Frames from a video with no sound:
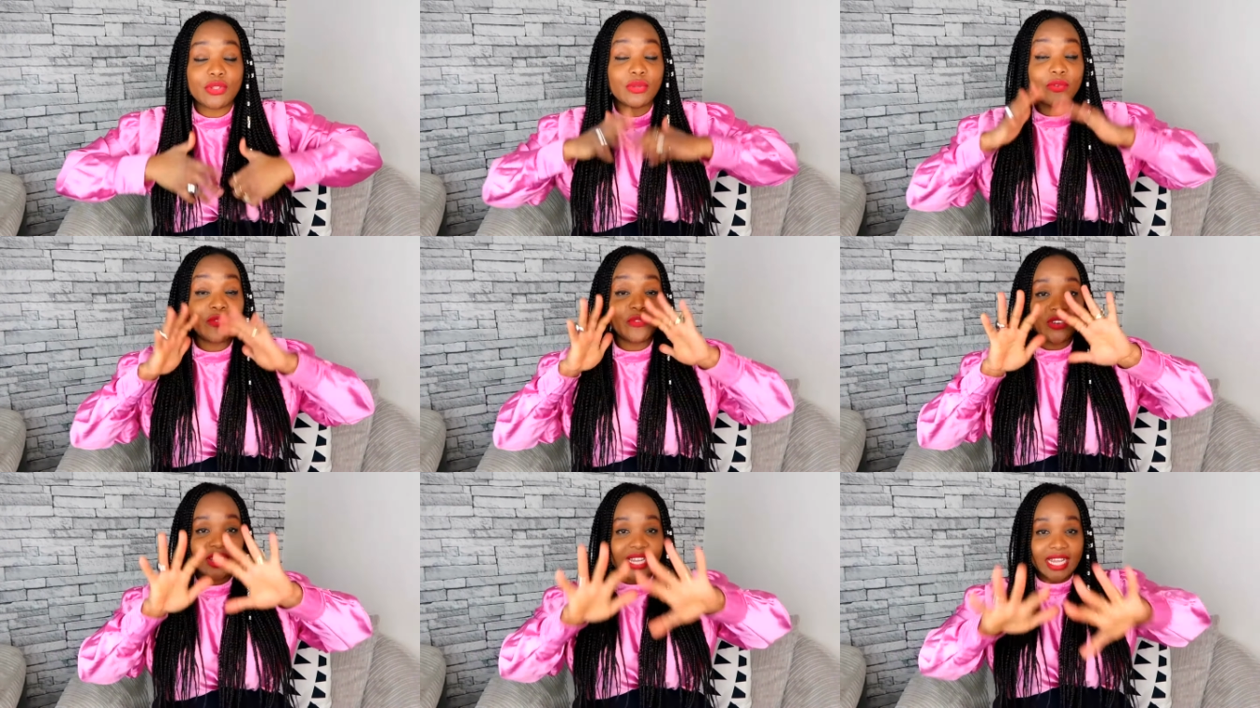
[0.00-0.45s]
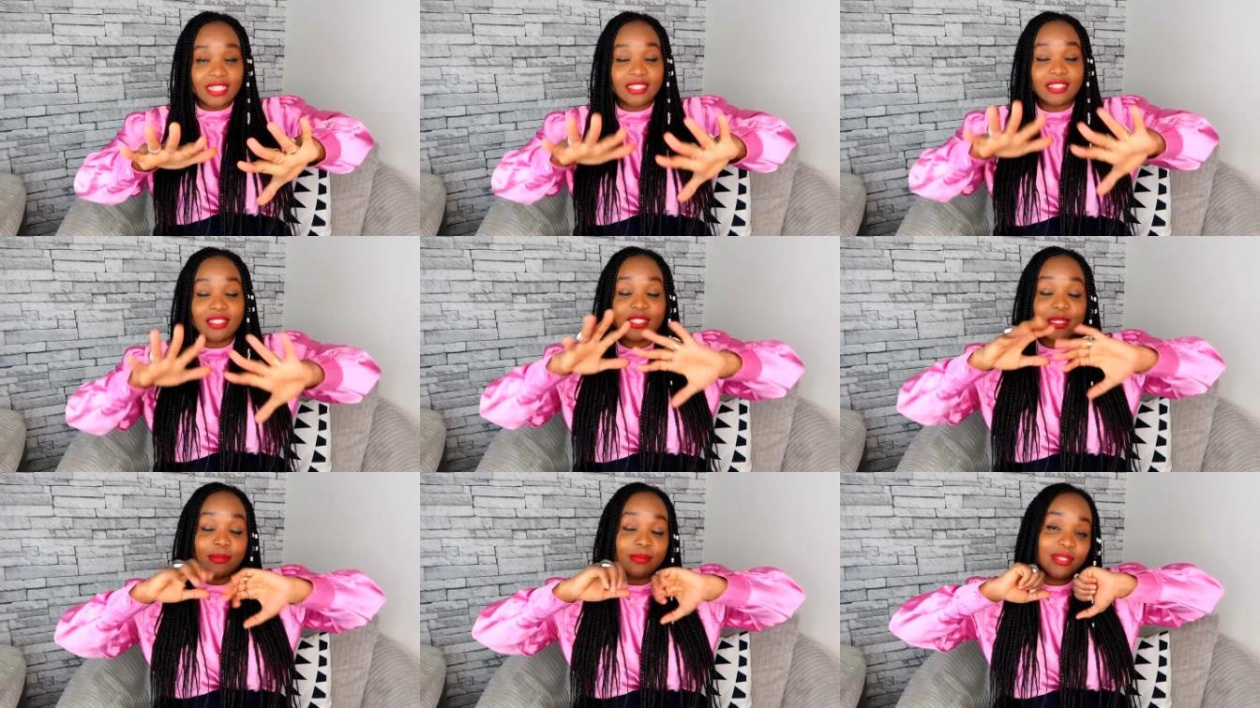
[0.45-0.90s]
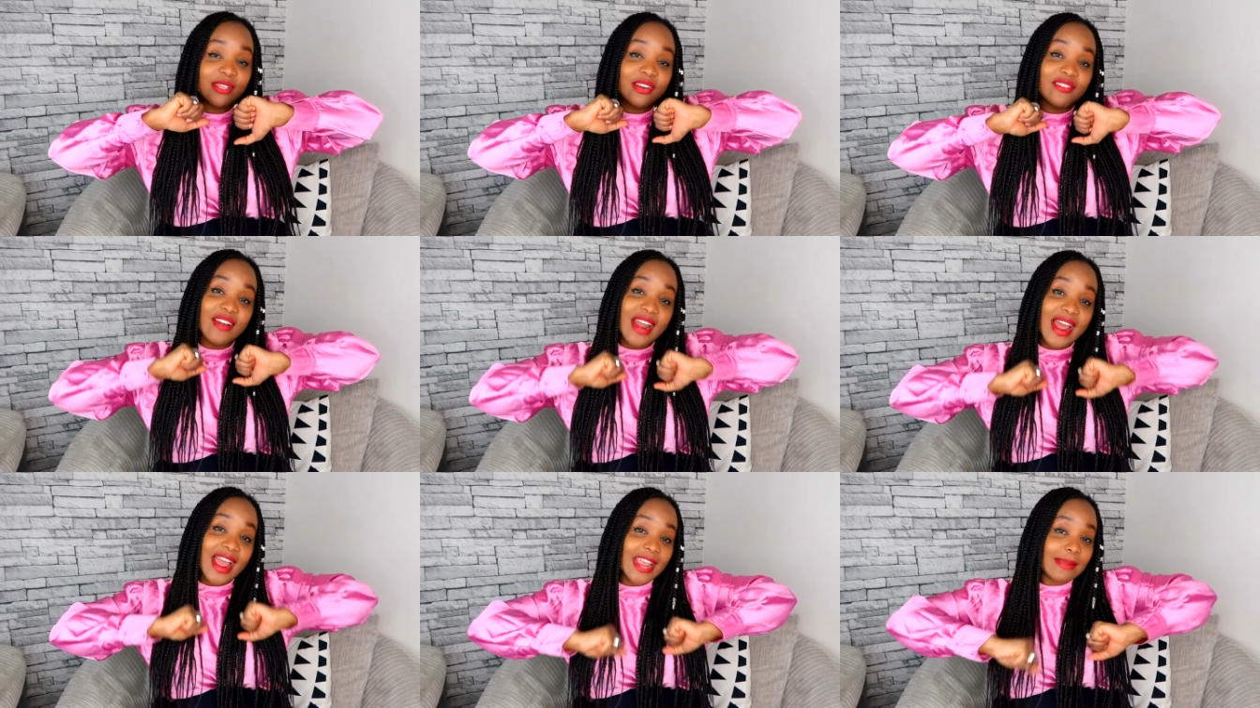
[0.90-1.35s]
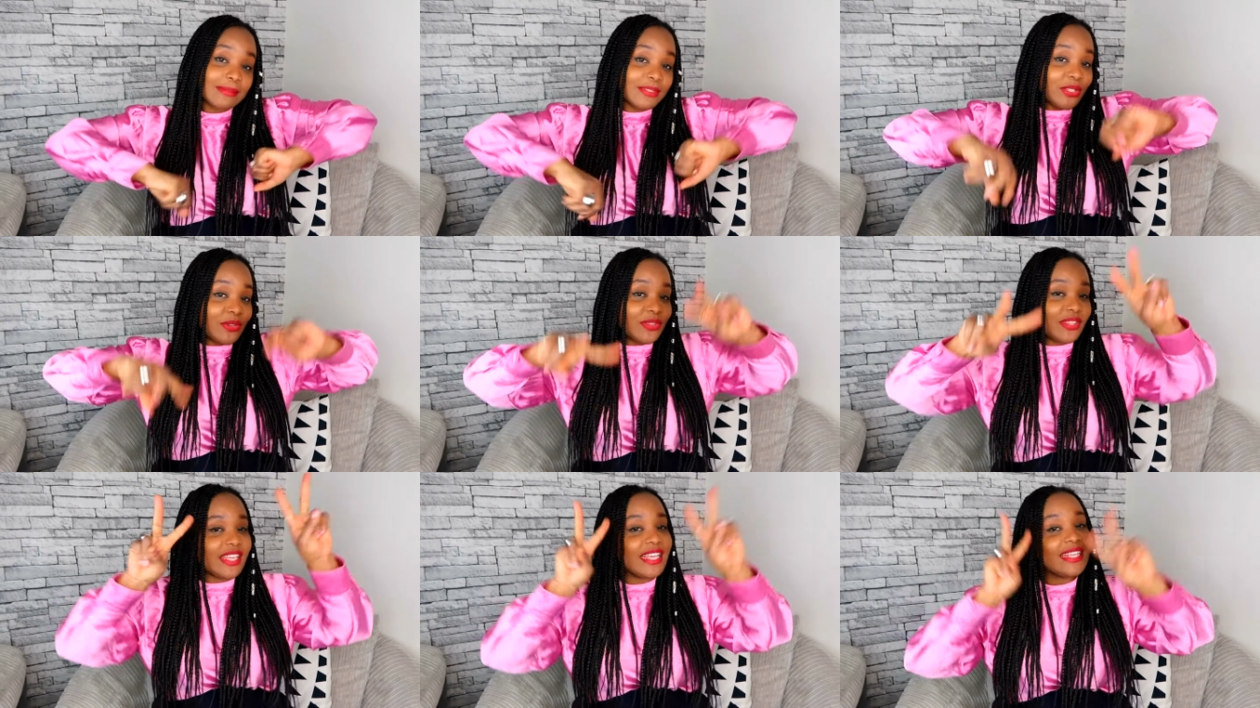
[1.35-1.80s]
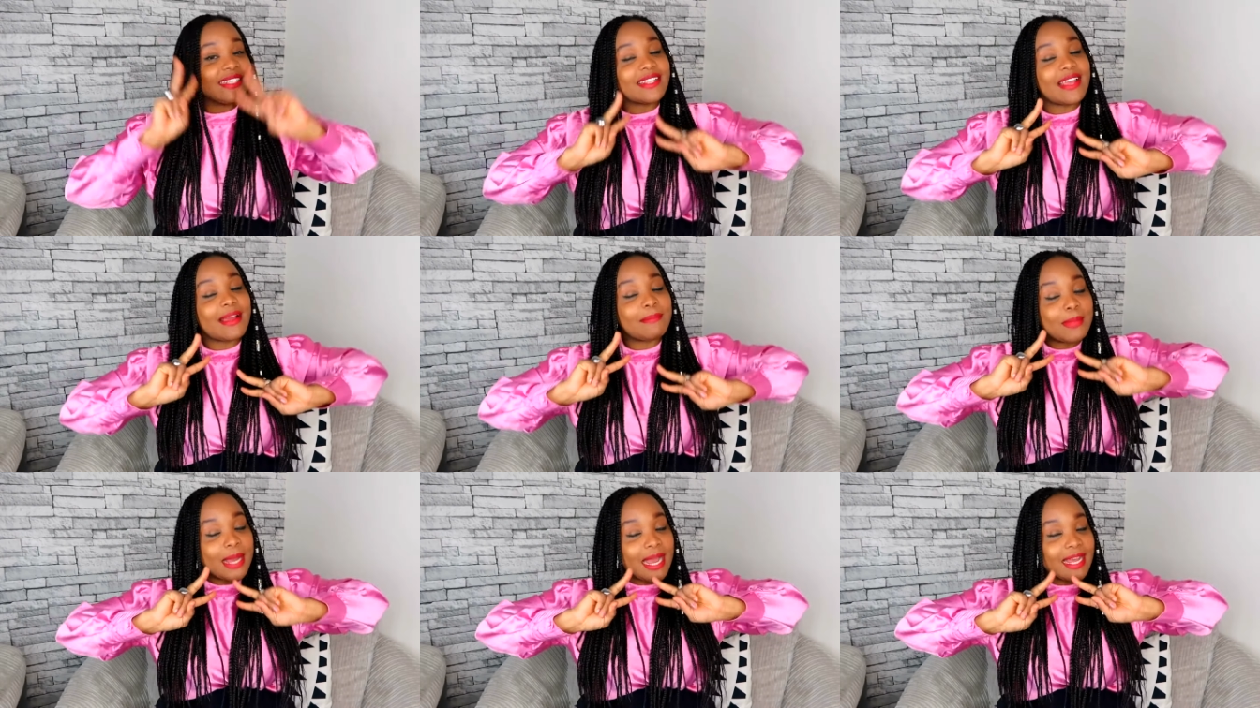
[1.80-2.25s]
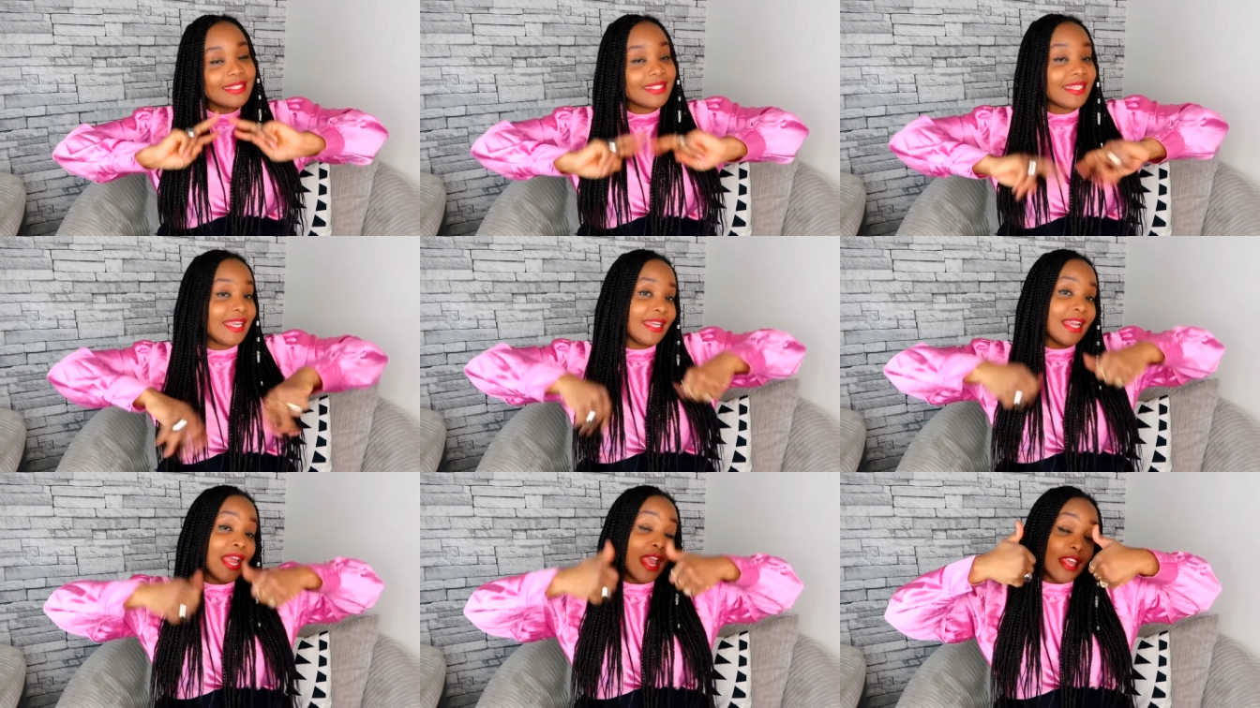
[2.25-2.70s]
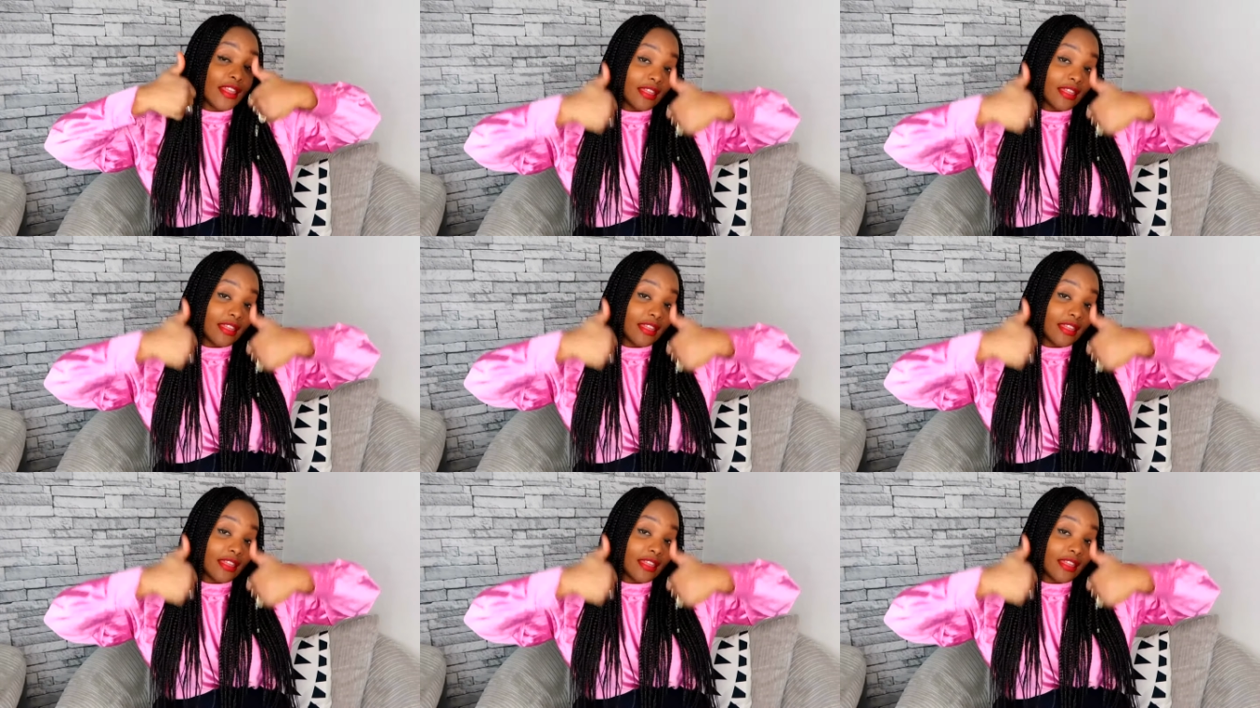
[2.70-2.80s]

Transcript: Don't forget to subscribe. Two things I'm asking: